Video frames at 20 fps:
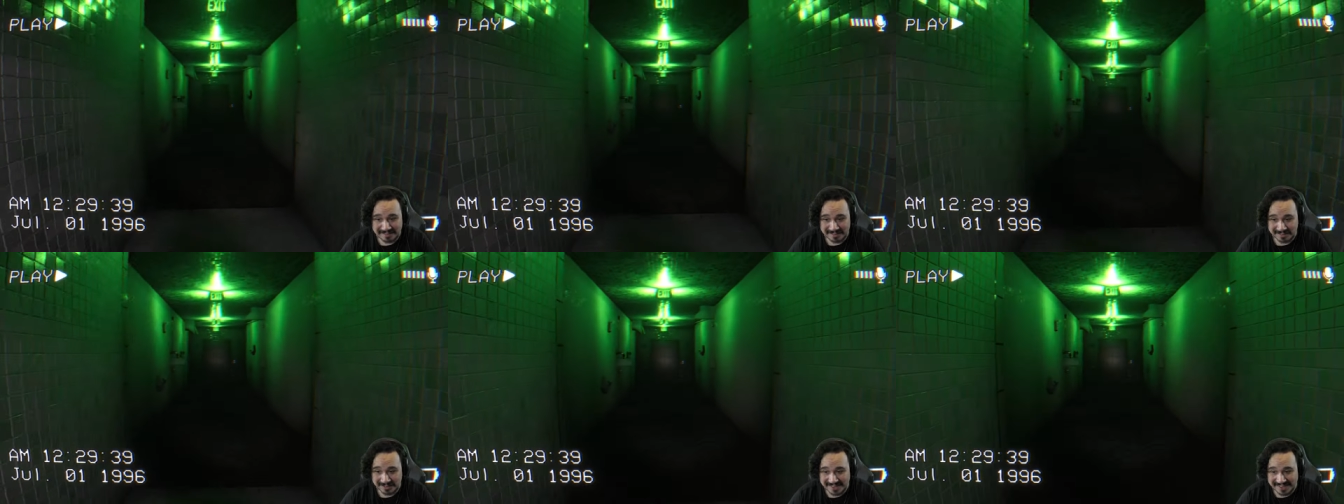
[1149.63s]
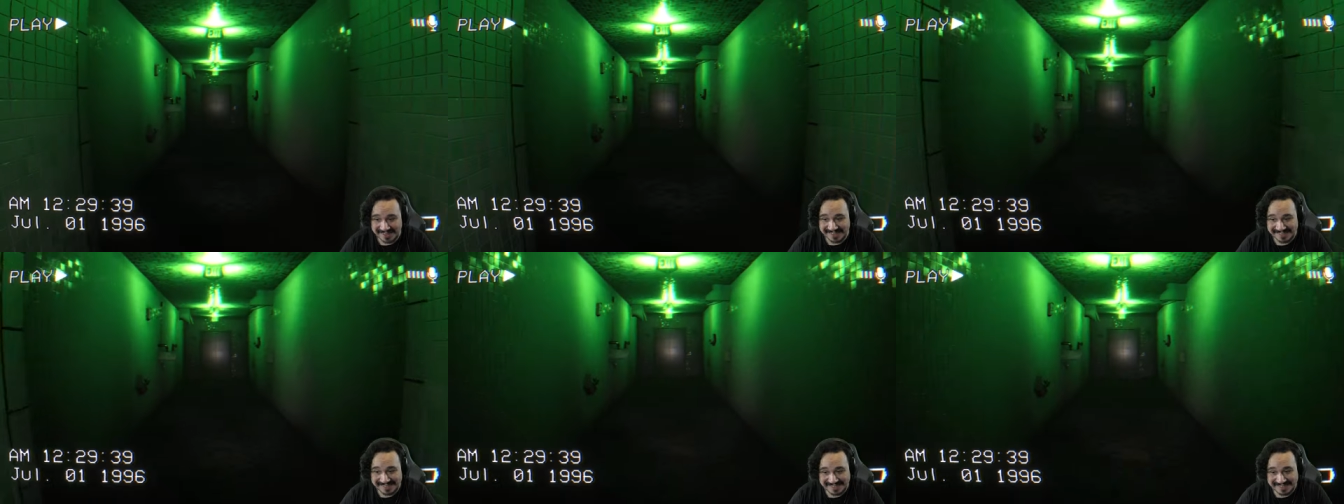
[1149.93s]
so
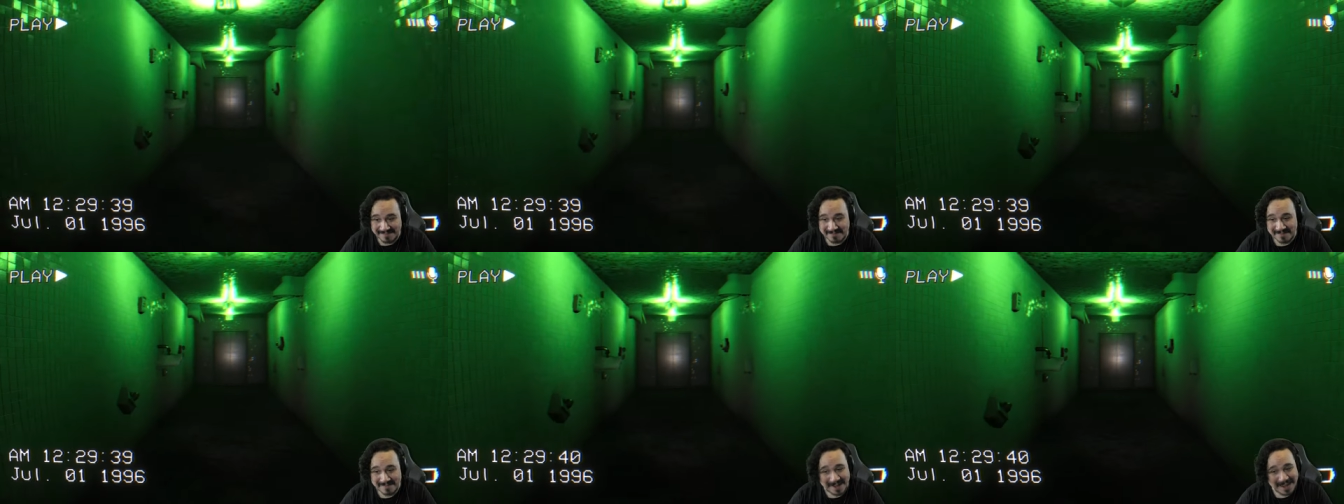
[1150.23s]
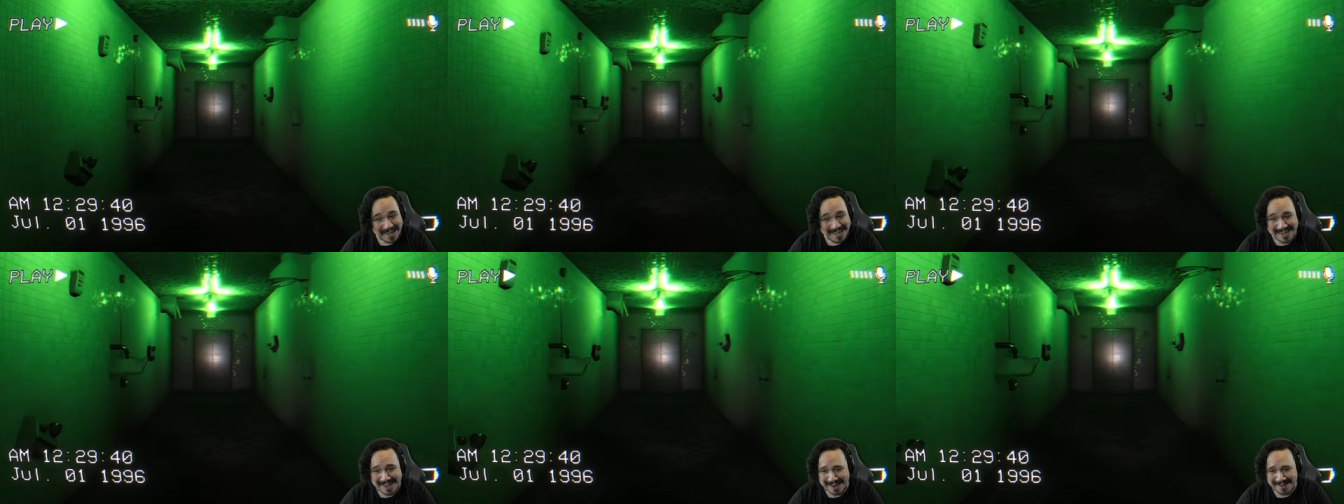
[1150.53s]
this
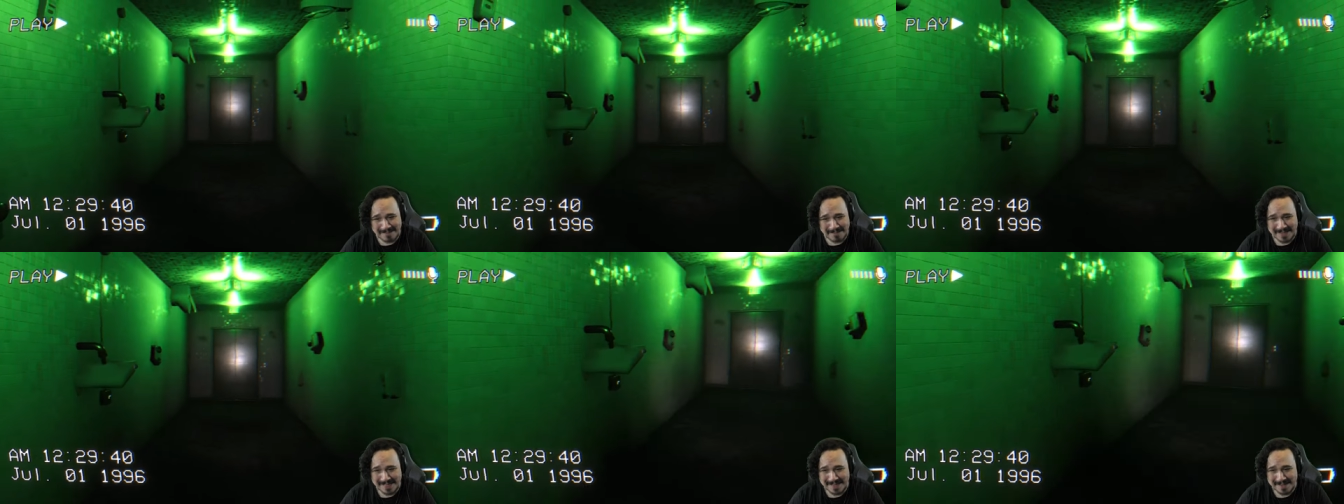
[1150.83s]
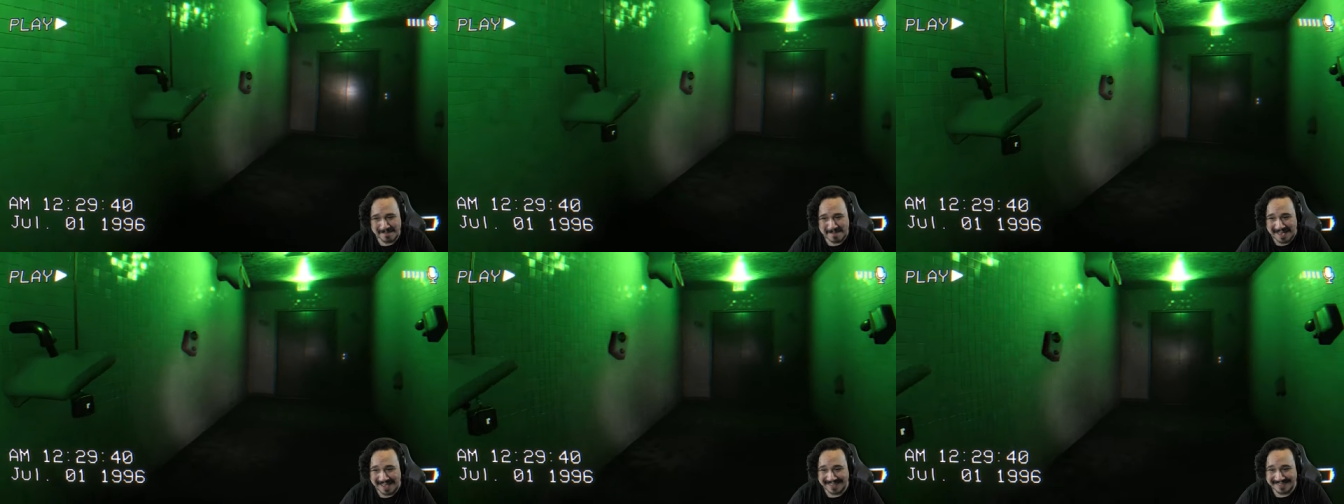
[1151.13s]
might not have been
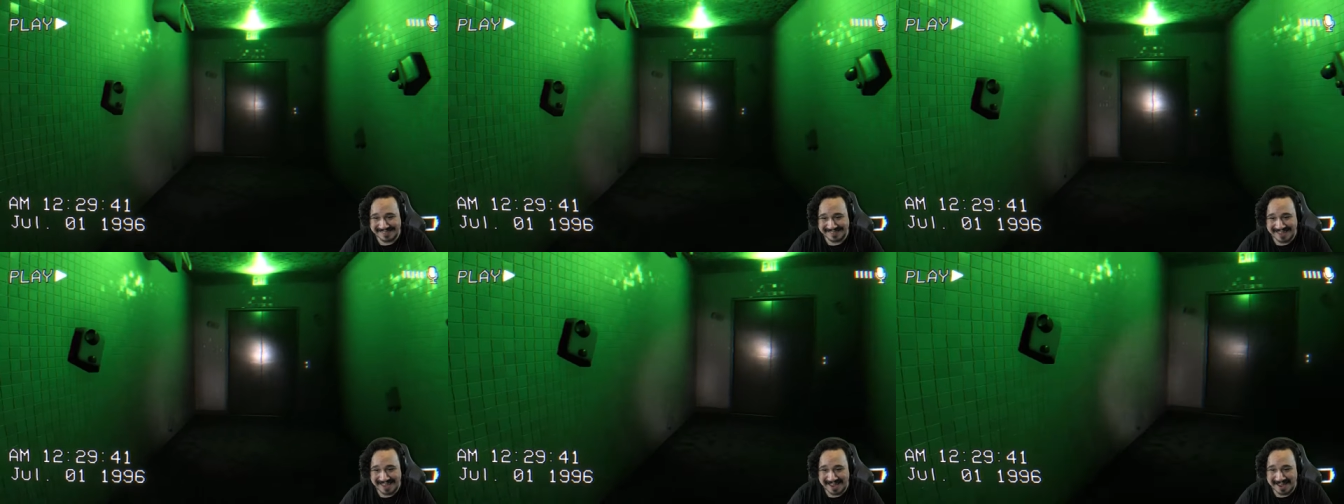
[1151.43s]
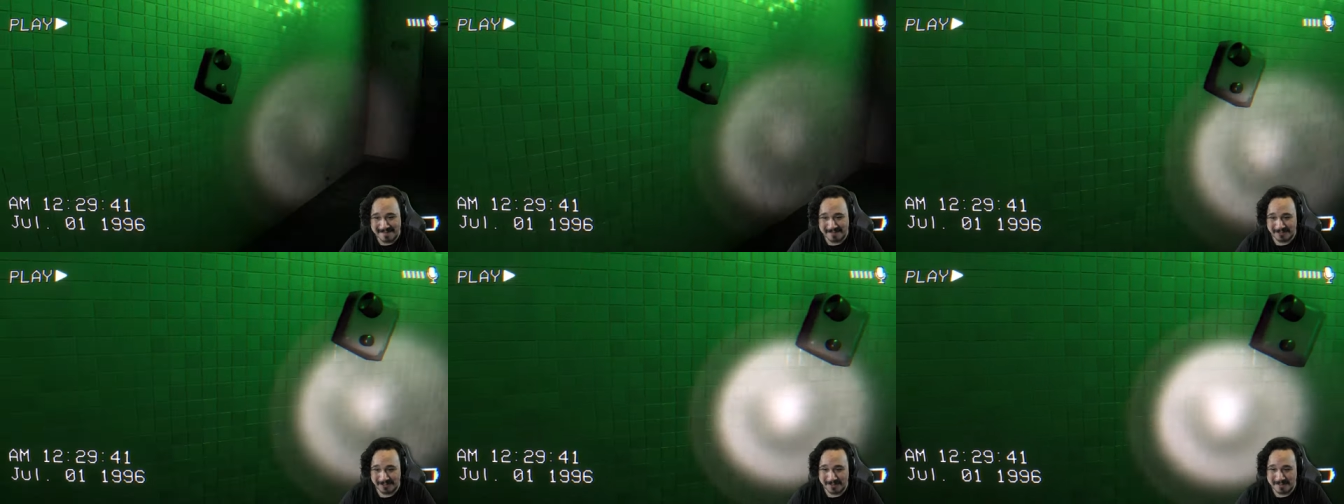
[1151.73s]
the best
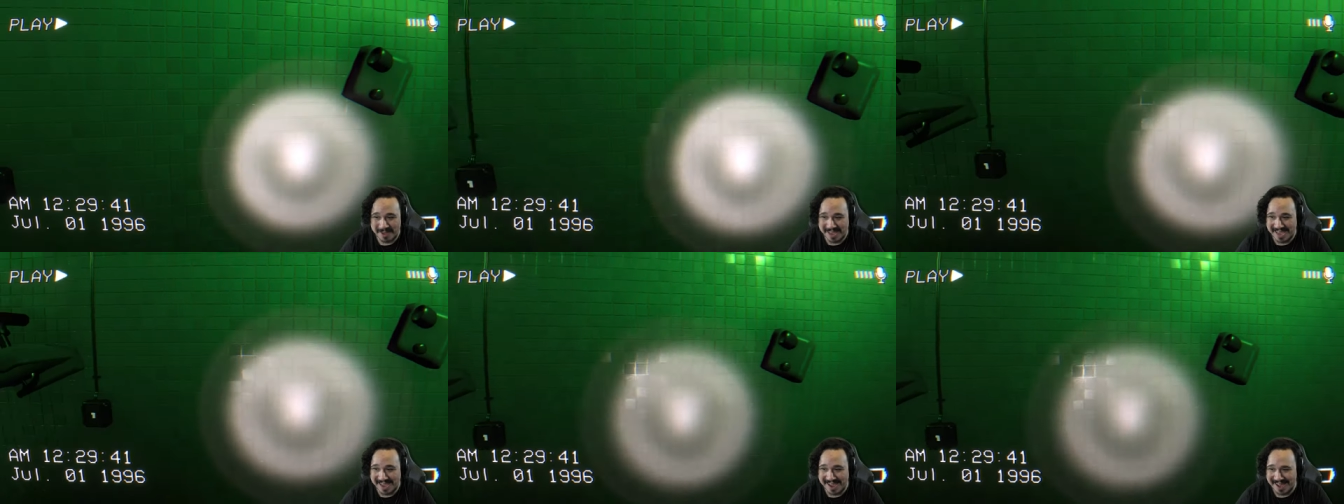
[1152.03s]
game for me,